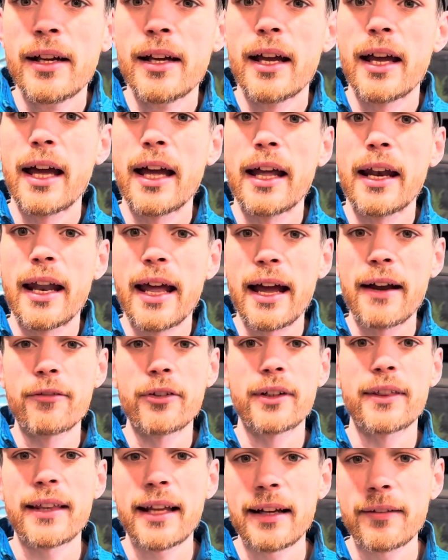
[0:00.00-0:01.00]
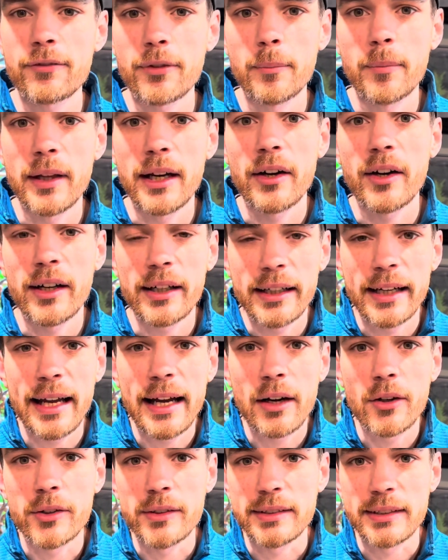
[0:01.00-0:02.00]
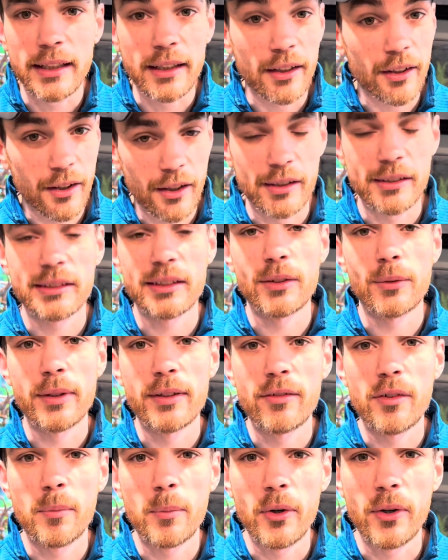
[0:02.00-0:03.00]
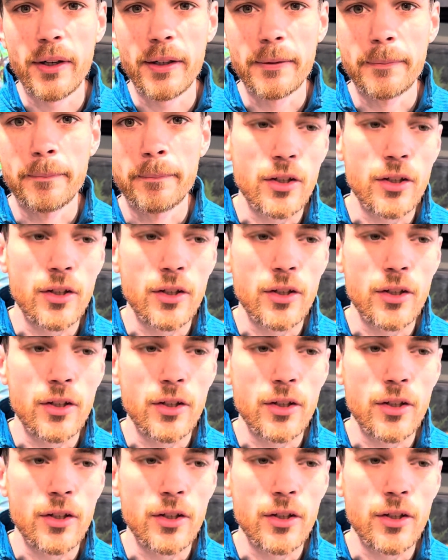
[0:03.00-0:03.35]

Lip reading: And everything from there on out is going to cost you even more.